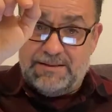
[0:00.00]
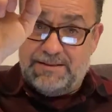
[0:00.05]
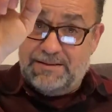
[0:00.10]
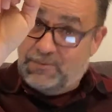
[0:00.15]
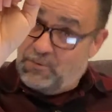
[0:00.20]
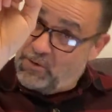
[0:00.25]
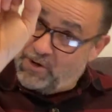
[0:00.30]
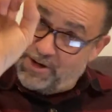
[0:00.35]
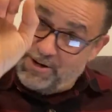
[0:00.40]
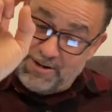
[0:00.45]

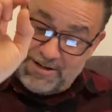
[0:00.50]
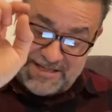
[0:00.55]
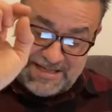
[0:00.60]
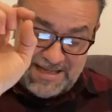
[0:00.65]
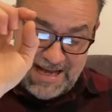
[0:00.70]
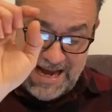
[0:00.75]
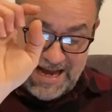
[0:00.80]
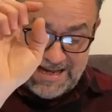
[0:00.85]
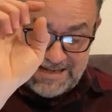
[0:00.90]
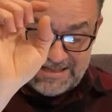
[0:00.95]
We're going to
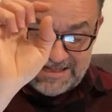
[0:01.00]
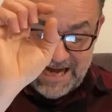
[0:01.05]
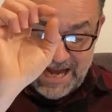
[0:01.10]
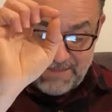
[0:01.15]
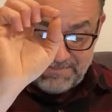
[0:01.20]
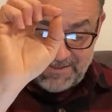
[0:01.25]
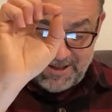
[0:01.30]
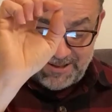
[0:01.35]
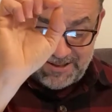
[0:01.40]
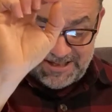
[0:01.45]
stay in
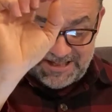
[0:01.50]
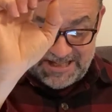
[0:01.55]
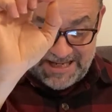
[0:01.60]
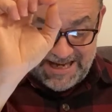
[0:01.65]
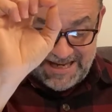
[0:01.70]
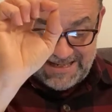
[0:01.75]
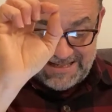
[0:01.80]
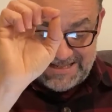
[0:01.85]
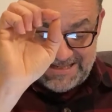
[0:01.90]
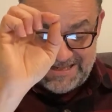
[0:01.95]
chapter
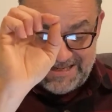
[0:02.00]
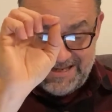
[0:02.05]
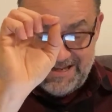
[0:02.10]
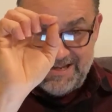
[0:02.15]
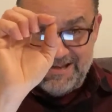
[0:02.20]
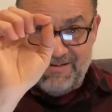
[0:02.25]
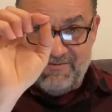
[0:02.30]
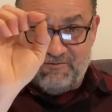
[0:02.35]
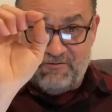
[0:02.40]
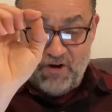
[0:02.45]
6,
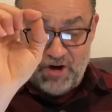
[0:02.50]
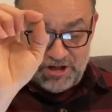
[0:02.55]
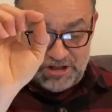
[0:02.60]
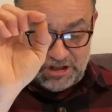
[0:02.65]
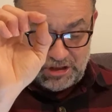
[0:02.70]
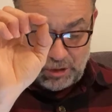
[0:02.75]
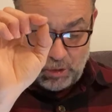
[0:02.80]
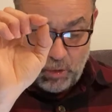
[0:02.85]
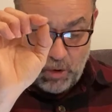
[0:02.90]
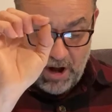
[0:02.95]

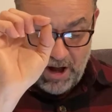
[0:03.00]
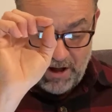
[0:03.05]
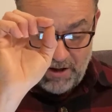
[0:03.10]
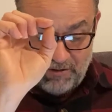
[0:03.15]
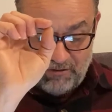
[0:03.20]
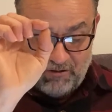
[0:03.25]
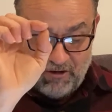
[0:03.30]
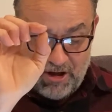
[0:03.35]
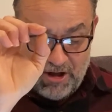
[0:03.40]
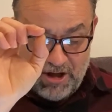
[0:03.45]
verse
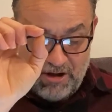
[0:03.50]
12.